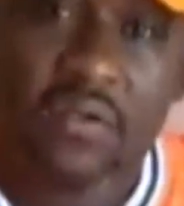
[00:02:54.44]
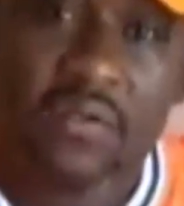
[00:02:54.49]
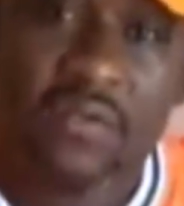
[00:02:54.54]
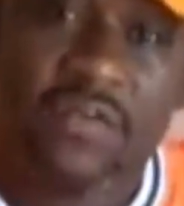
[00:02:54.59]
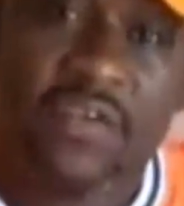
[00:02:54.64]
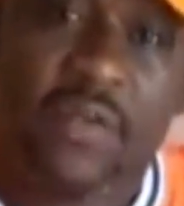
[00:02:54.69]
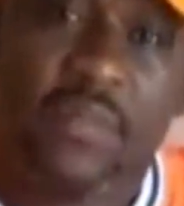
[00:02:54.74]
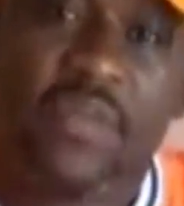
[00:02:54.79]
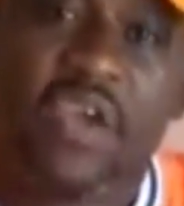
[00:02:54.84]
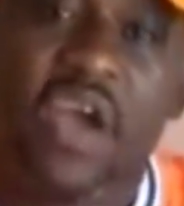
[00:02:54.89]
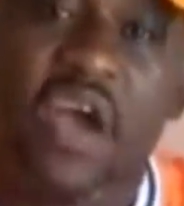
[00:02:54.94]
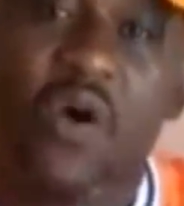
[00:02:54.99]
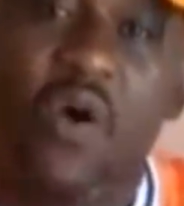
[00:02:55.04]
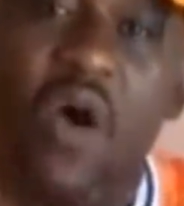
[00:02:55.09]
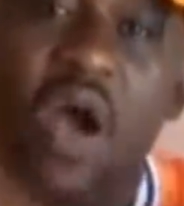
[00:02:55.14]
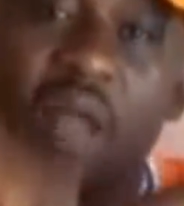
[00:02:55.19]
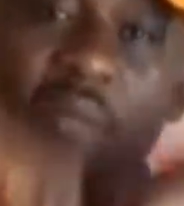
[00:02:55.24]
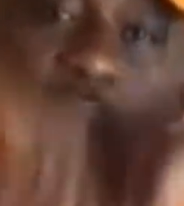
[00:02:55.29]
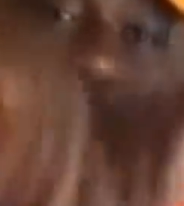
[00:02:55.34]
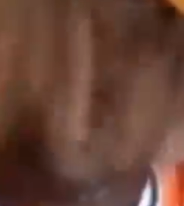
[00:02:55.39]
If him can
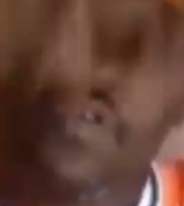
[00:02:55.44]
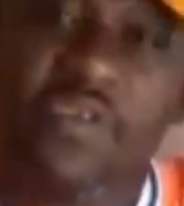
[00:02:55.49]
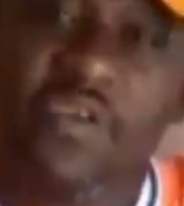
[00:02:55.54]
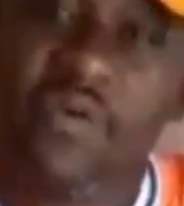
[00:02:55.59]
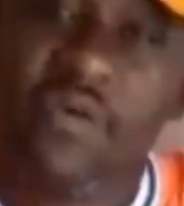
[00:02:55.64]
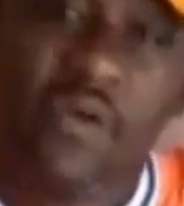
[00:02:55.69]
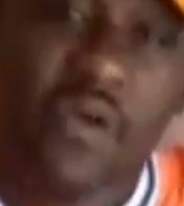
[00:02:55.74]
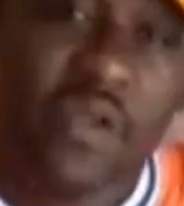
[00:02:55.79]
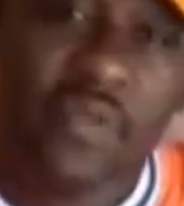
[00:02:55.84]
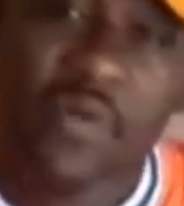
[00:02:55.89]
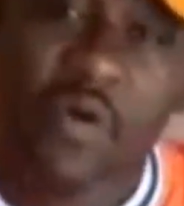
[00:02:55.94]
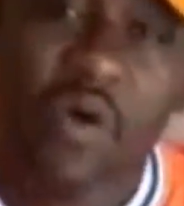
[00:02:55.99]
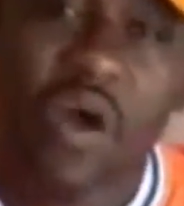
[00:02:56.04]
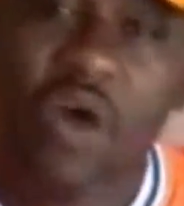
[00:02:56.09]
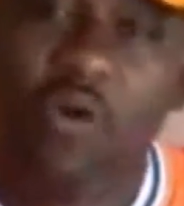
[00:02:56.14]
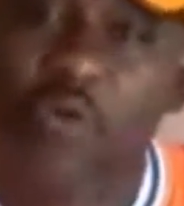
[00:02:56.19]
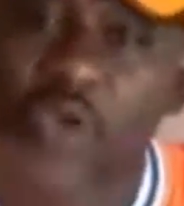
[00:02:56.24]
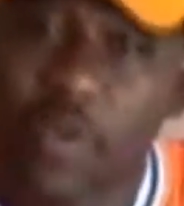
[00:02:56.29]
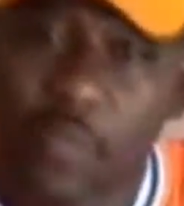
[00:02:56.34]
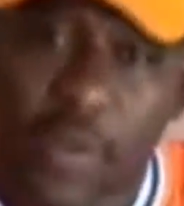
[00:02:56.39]
go all about over the road. No
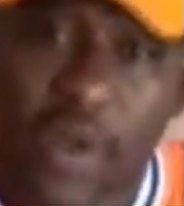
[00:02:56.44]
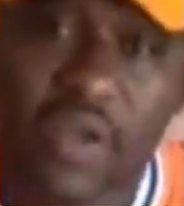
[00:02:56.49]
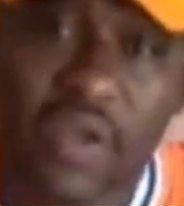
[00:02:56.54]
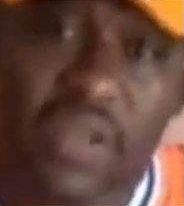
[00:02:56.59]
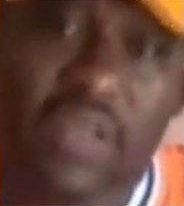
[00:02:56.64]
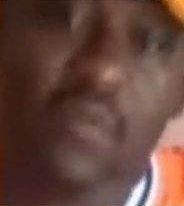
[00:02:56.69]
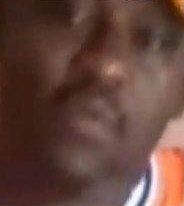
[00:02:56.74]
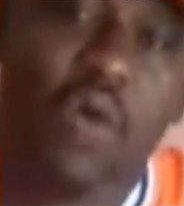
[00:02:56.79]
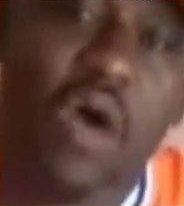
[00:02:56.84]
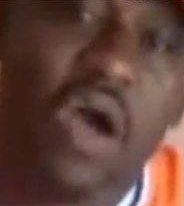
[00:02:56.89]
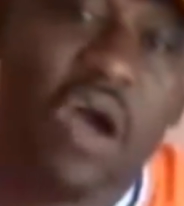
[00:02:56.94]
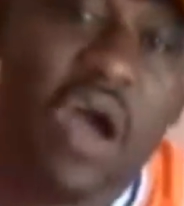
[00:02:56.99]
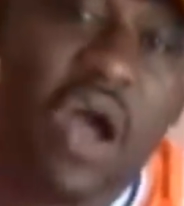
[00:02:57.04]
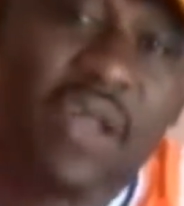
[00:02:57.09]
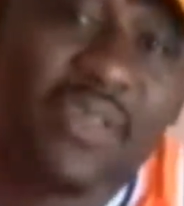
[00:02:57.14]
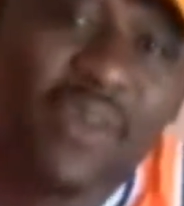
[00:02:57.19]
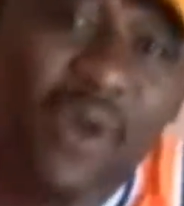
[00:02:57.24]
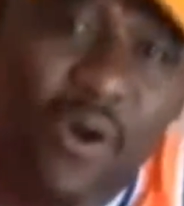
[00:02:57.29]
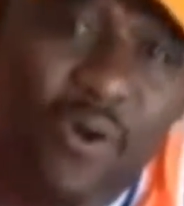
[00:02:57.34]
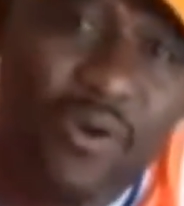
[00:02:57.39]
one wait upon that. He want to
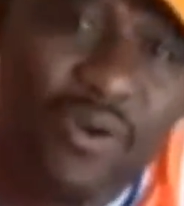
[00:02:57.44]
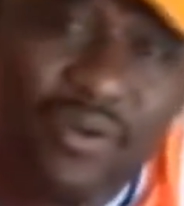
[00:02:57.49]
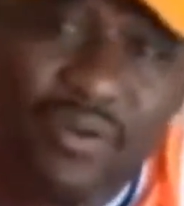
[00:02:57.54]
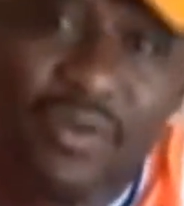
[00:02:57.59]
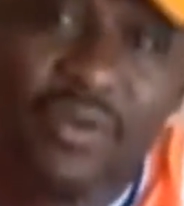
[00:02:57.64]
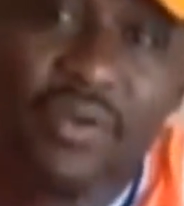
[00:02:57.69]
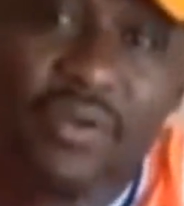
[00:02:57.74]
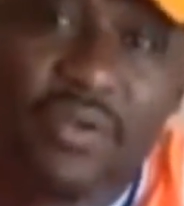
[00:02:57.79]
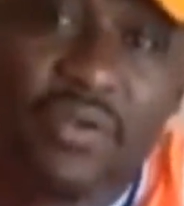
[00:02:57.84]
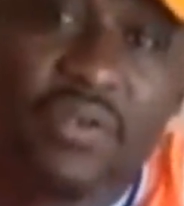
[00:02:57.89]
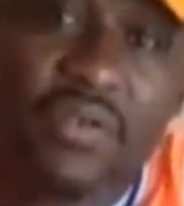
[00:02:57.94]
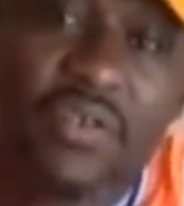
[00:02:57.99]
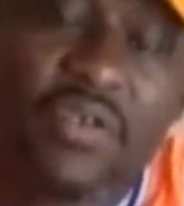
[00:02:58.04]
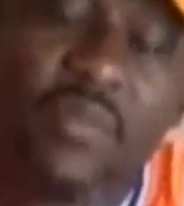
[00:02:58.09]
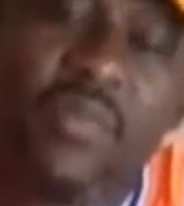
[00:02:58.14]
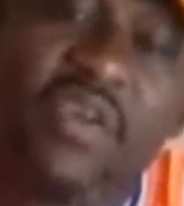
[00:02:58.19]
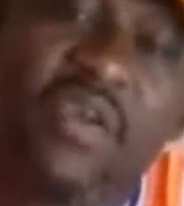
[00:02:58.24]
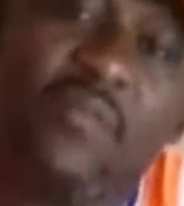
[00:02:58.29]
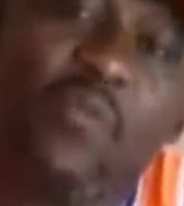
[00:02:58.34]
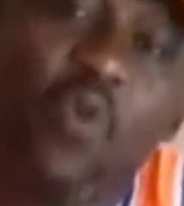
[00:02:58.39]
go to town,
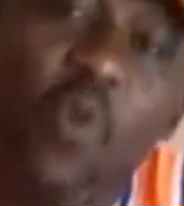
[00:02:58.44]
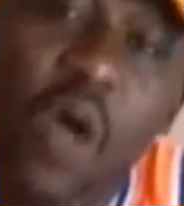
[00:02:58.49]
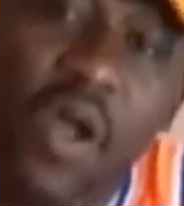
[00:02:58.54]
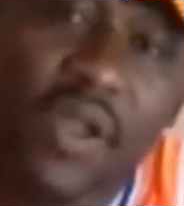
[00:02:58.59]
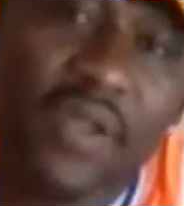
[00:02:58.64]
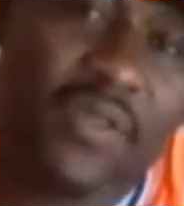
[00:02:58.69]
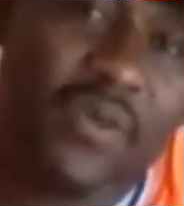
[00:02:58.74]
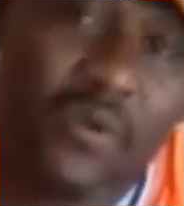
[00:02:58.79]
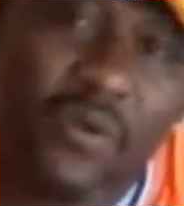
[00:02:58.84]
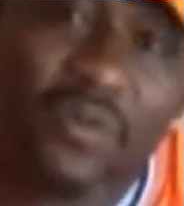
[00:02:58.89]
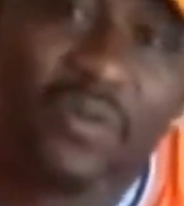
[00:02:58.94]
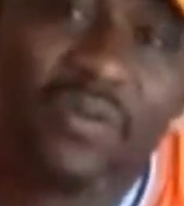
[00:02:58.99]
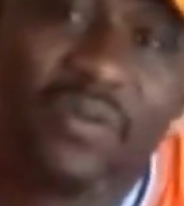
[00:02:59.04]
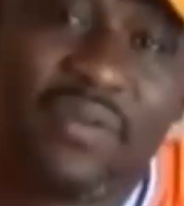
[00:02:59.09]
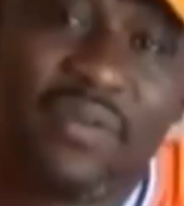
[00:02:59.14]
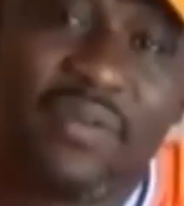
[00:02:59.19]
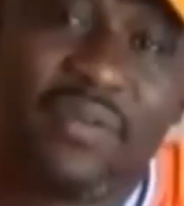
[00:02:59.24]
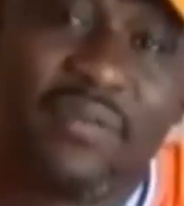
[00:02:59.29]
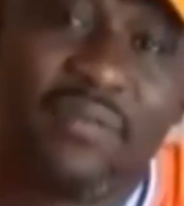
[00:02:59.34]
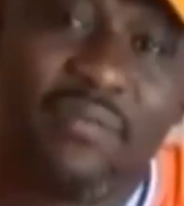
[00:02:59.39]
so make him go on to
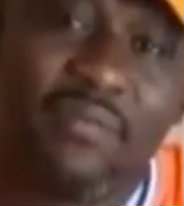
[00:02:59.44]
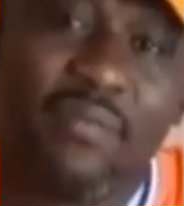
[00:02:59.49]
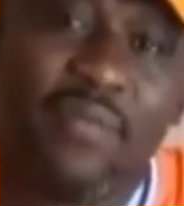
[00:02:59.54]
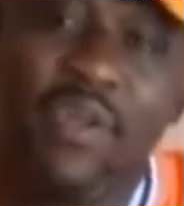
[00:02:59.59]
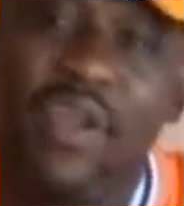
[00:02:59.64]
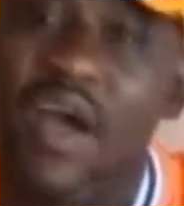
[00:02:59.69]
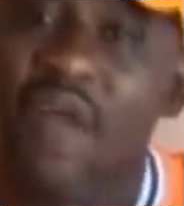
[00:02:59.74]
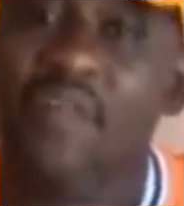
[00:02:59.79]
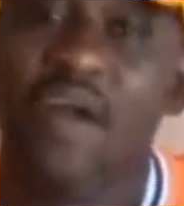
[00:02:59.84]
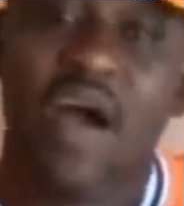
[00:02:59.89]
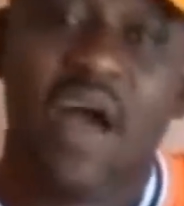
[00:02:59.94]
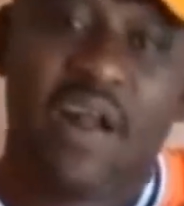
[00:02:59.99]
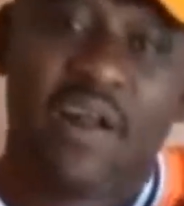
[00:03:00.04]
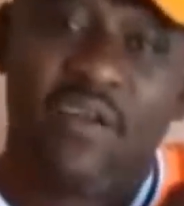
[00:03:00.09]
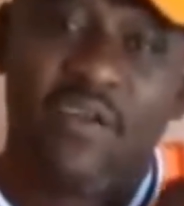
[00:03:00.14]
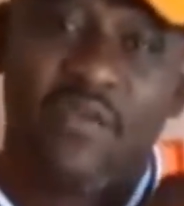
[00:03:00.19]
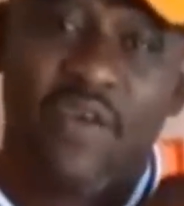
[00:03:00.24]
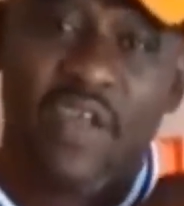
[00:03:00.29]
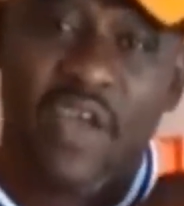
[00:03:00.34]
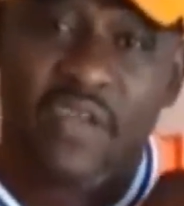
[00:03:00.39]
town. Me not have an
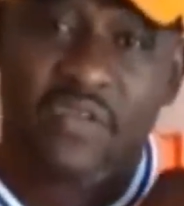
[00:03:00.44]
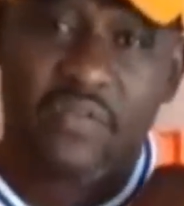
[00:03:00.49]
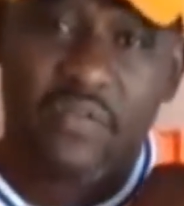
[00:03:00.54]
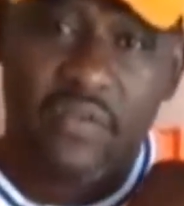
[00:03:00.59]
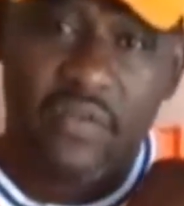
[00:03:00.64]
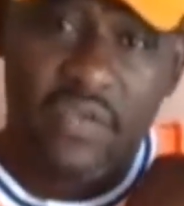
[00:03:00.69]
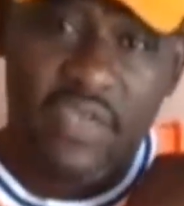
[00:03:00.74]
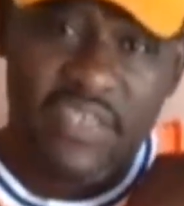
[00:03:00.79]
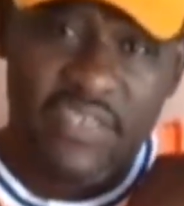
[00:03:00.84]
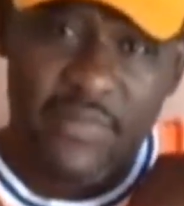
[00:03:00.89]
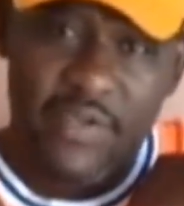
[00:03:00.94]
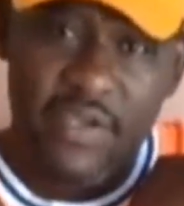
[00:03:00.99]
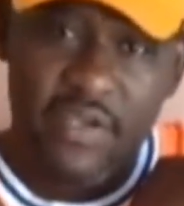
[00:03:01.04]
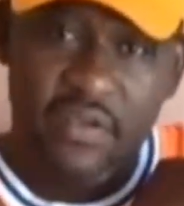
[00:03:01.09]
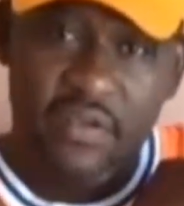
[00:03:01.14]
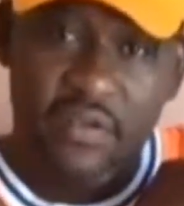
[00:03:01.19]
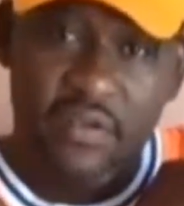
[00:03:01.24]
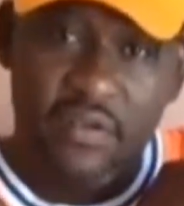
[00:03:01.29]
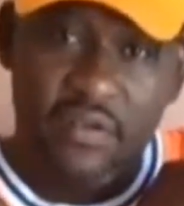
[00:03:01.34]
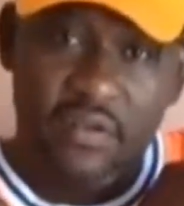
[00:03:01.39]
angle over that, isn't
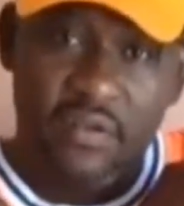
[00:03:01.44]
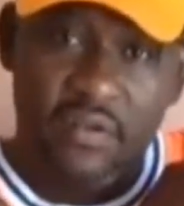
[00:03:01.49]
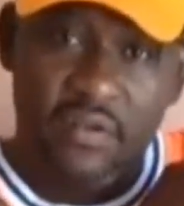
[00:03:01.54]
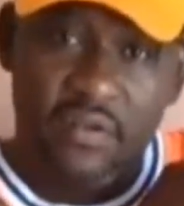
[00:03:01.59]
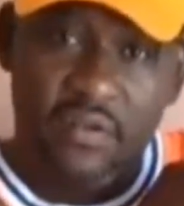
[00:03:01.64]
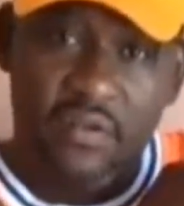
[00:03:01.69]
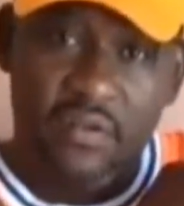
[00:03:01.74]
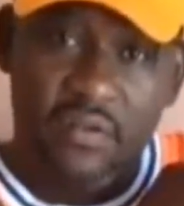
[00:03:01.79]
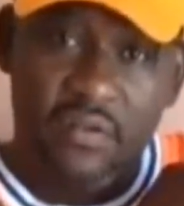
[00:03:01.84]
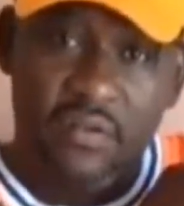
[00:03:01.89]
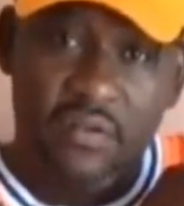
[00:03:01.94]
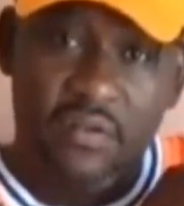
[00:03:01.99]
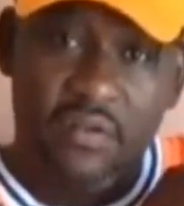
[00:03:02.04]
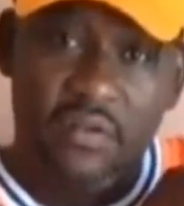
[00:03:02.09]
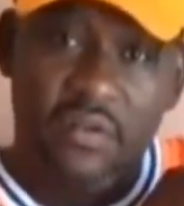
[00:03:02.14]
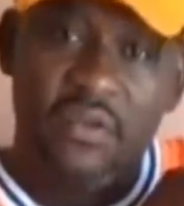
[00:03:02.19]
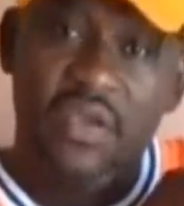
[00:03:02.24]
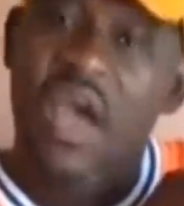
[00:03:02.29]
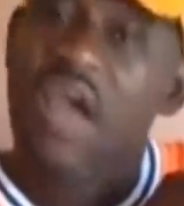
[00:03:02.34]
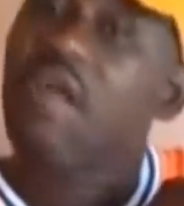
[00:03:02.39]
it?
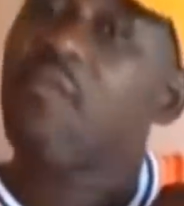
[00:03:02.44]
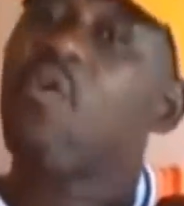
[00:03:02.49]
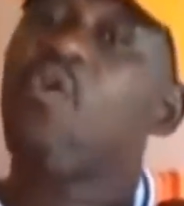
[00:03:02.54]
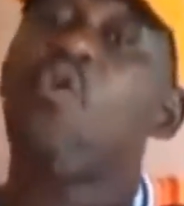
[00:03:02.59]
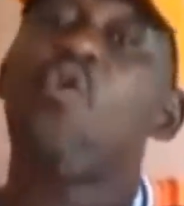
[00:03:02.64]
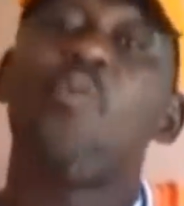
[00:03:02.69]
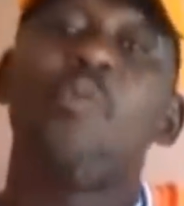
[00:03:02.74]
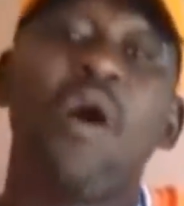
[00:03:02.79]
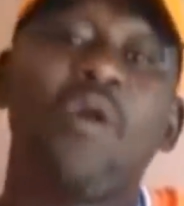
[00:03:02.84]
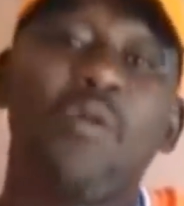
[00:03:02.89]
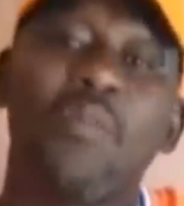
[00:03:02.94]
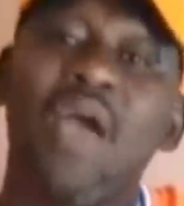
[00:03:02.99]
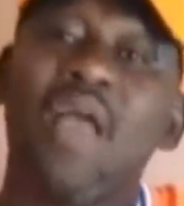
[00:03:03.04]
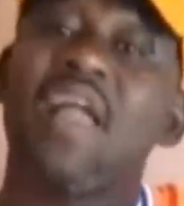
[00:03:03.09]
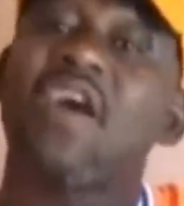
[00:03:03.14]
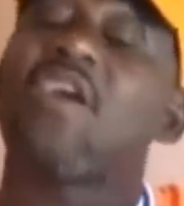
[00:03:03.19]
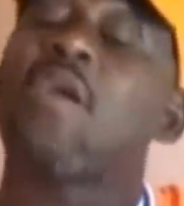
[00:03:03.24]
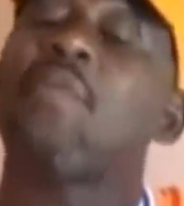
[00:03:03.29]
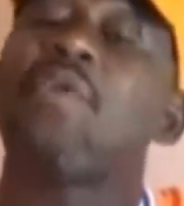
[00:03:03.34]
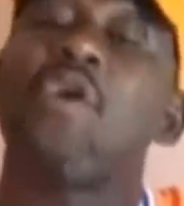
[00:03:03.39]
Yeah, I'm a woman. I'm
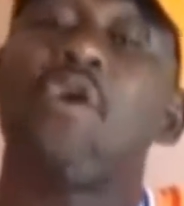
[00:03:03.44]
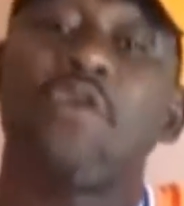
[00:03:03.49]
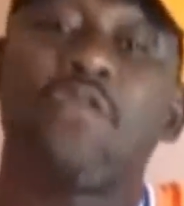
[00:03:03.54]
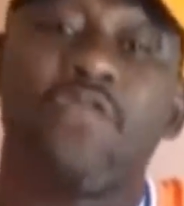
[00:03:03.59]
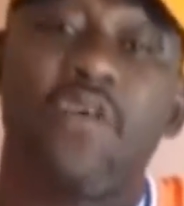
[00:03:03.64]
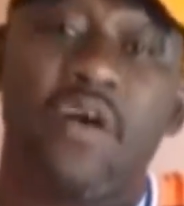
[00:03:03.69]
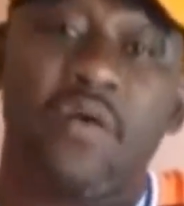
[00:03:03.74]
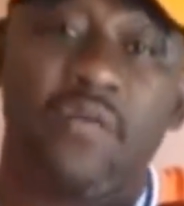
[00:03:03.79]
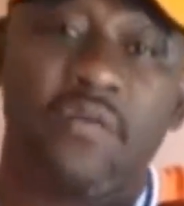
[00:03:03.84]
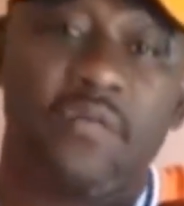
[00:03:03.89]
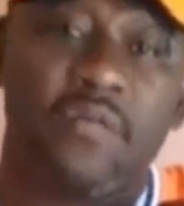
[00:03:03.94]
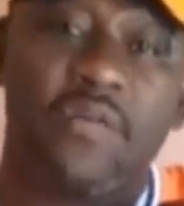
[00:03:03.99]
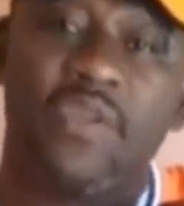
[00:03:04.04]
not keeping out for.